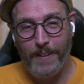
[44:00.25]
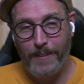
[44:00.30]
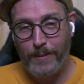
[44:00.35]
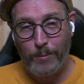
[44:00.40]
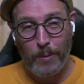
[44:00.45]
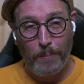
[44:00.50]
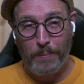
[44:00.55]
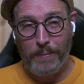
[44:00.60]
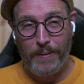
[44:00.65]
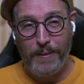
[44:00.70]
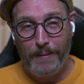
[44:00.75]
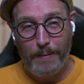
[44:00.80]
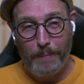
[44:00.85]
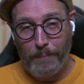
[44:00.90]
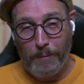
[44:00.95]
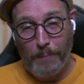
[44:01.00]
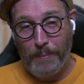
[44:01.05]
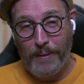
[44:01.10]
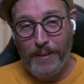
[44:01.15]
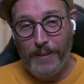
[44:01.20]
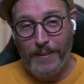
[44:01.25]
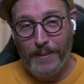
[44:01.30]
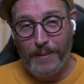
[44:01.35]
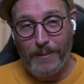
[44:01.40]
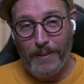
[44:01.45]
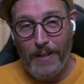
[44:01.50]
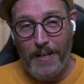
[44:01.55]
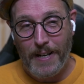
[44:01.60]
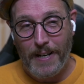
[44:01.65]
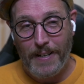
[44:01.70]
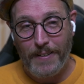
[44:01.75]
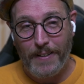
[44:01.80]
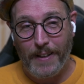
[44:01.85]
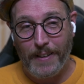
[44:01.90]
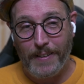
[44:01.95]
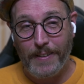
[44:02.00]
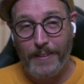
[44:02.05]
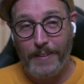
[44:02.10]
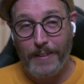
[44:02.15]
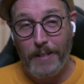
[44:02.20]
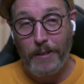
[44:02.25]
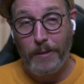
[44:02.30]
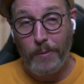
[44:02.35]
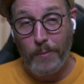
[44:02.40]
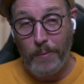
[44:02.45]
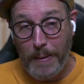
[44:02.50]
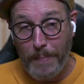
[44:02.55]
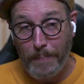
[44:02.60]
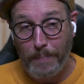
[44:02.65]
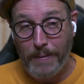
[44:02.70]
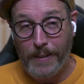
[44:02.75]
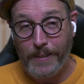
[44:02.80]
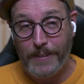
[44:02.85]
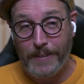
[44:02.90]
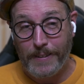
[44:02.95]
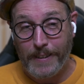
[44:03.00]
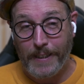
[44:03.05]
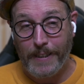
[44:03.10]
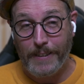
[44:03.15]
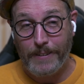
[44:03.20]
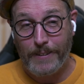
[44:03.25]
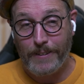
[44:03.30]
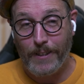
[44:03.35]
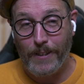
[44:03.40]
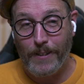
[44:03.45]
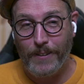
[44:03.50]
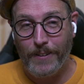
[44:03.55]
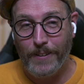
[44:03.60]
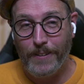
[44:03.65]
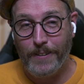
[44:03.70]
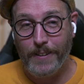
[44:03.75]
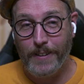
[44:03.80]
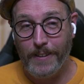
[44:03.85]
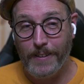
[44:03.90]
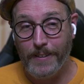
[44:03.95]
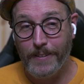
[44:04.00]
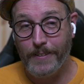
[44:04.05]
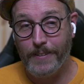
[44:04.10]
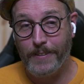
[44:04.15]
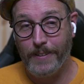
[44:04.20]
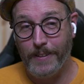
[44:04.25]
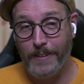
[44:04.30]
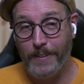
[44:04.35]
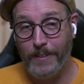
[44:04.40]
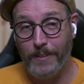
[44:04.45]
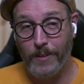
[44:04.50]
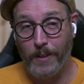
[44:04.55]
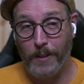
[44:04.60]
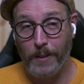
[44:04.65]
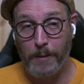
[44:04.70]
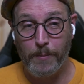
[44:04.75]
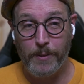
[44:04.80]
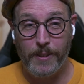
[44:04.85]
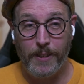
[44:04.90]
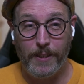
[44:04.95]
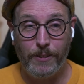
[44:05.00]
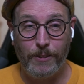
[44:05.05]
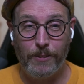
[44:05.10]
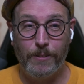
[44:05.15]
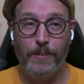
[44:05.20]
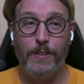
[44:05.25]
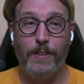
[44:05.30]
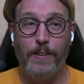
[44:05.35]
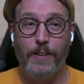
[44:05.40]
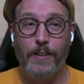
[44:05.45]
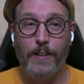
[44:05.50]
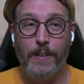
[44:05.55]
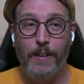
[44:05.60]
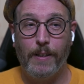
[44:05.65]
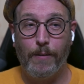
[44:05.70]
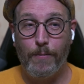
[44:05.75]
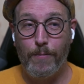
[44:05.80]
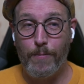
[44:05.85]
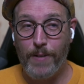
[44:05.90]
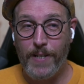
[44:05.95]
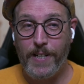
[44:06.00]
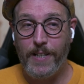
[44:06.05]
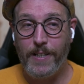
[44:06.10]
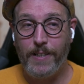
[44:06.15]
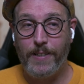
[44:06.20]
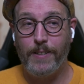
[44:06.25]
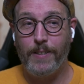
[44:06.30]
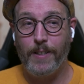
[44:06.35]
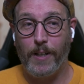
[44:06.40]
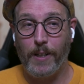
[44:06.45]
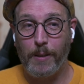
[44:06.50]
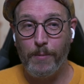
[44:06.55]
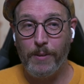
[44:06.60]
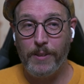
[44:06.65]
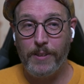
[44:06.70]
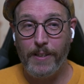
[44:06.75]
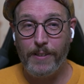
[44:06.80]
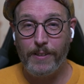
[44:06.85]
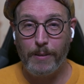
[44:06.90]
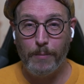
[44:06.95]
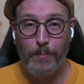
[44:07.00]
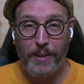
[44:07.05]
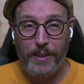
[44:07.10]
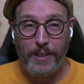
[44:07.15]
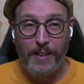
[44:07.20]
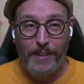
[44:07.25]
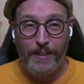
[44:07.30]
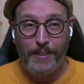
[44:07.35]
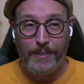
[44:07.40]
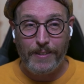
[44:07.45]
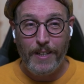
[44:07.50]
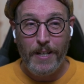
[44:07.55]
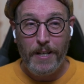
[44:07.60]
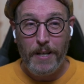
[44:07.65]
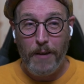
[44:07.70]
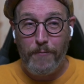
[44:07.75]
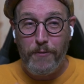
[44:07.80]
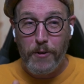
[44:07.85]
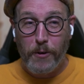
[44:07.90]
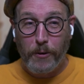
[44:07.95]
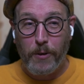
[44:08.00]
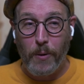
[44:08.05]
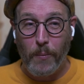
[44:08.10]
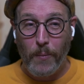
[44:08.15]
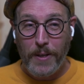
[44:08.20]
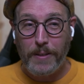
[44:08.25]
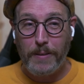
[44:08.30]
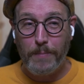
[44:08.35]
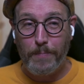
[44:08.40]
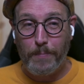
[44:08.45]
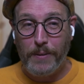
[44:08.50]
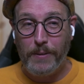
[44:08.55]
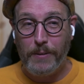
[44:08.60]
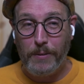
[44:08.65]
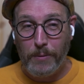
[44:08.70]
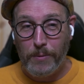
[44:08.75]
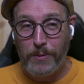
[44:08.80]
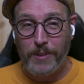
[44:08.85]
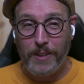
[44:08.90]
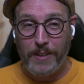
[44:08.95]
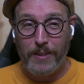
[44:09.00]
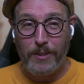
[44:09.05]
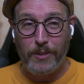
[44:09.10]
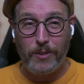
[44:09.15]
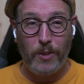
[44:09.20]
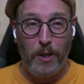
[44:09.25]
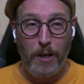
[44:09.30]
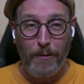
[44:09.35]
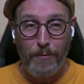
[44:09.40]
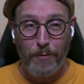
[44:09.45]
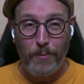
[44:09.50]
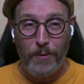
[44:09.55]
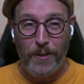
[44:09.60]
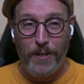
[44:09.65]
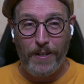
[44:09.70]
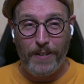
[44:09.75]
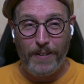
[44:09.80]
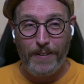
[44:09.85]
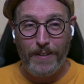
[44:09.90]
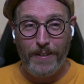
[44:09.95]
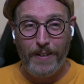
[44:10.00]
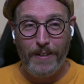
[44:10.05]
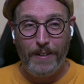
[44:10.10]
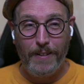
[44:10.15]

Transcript: it's repeated a lot. I think a great place to get started is in the documentation. Read the documentation, because if you're going to be using the software,